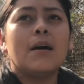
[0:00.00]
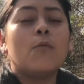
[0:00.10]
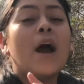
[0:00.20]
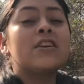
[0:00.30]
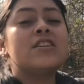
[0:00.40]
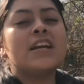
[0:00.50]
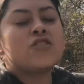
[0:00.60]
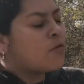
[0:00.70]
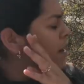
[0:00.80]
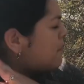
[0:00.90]
Well, actually I
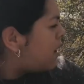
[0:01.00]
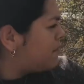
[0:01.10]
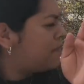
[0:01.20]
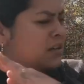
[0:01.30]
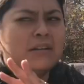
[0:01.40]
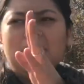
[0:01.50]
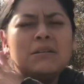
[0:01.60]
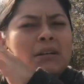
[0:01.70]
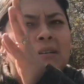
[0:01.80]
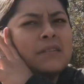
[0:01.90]
told my mom,
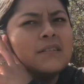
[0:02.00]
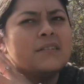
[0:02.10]
ugh.